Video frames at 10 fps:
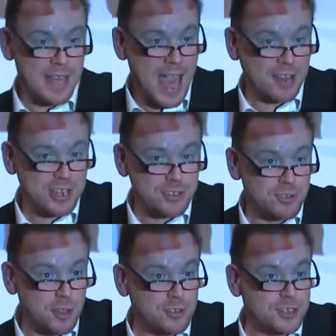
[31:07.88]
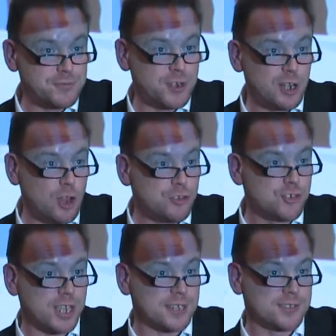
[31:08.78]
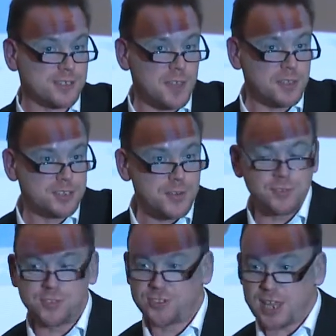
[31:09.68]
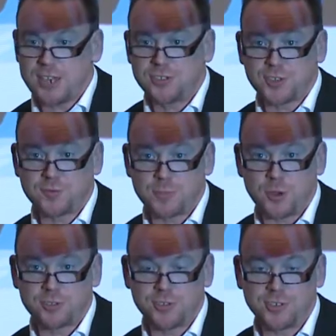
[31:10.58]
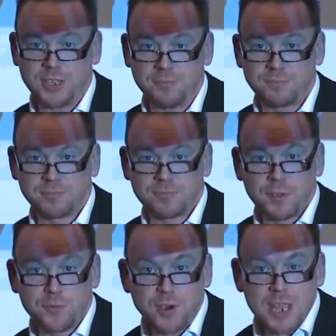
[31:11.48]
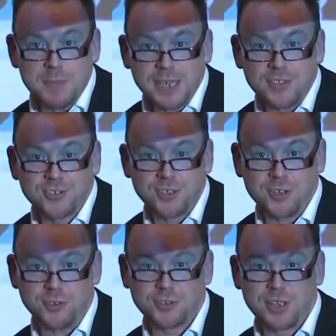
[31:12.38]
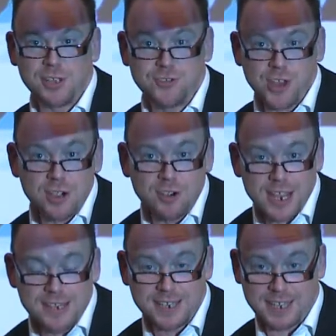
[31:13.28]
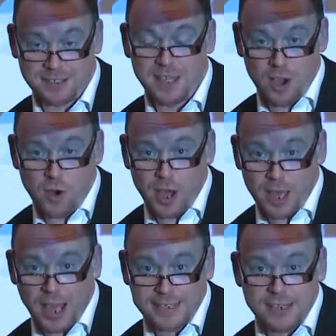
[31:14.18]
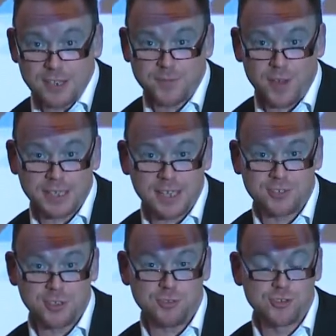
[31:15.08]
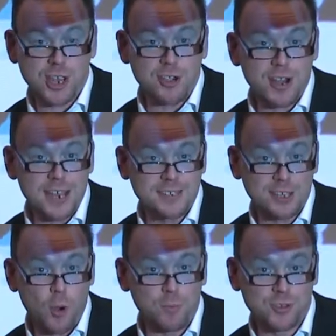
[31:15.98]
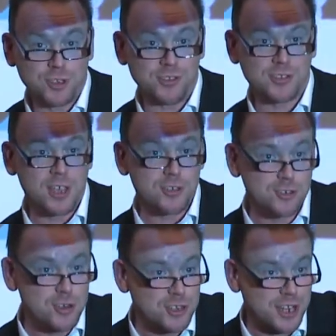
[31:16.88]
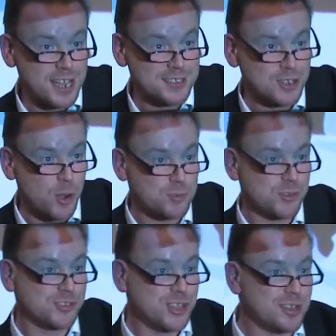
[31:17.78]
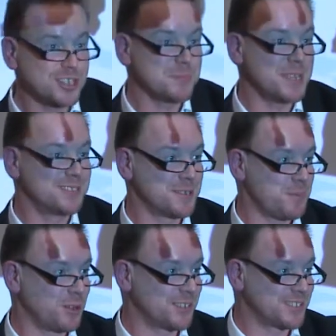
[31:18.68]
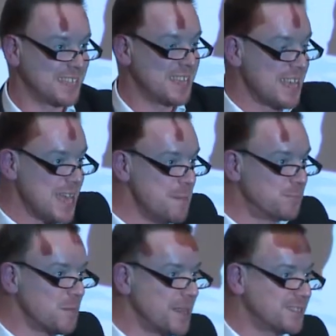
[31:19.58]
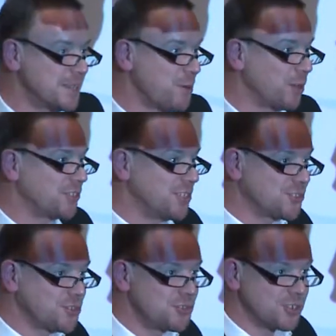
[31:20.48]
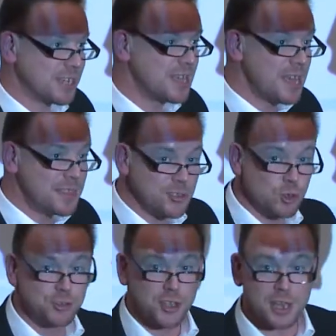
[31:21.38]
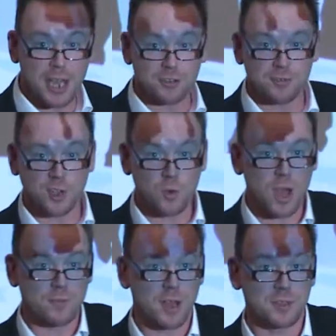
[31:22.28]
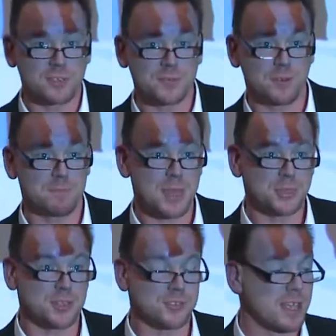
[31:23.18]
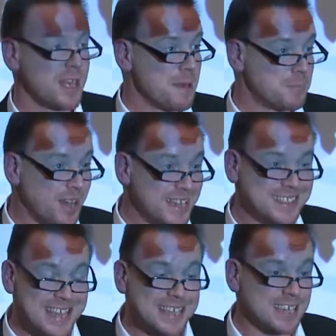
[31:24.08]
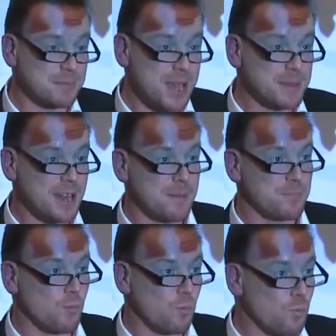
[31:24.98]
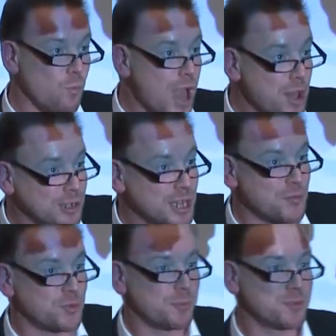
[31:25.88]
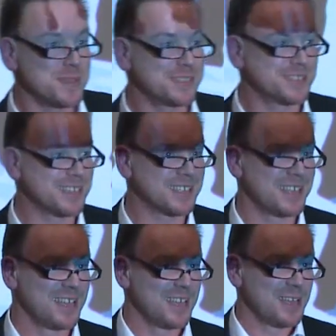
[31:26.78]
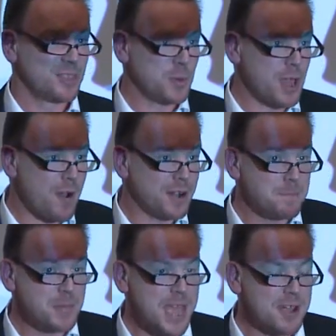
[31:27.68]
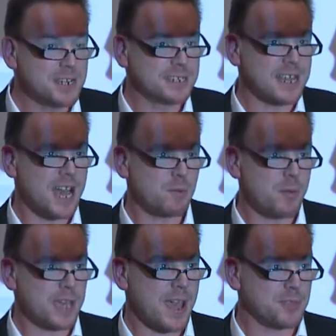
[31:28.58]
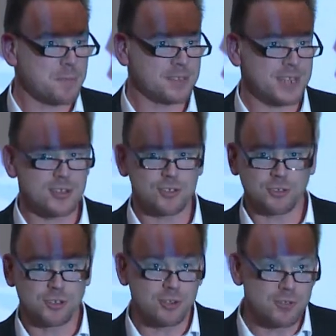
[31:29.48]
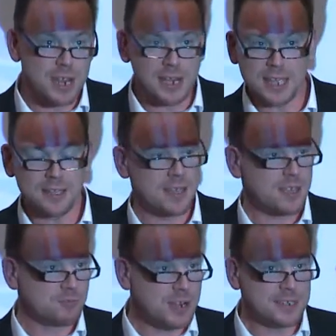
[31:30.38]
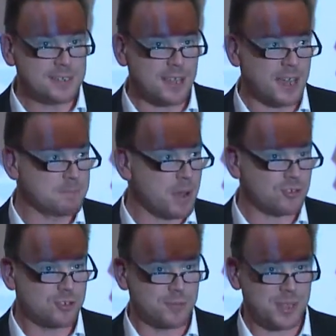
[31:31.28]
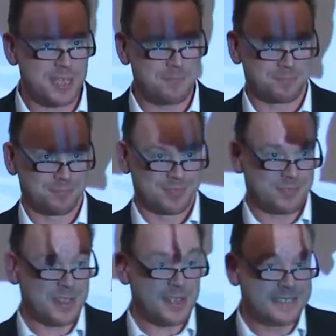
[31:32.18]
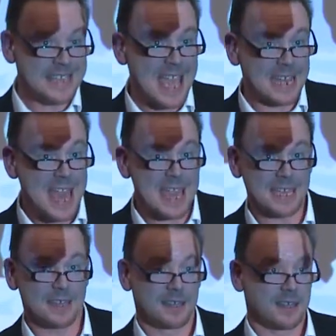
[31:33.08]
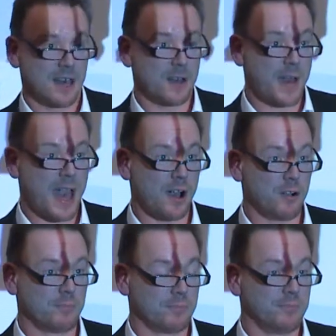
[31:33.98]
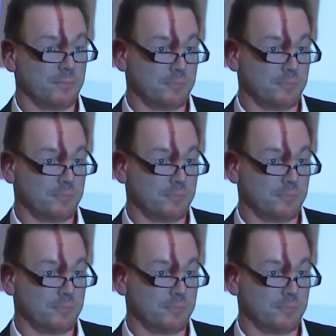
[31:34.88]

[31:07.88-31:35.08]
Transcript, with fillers: actually has rather different logics at the different stages of democracy. Framing issues, generating or uh, identifying issues, generating options, scrutinizing options, turning them into policy, implementing policy scrutiny. These all turn out to require rather different methods. But I think, and maybe I'm wildly over optimistic, that we are in a period now where we have the potential to really redesign much of the really the DNA of how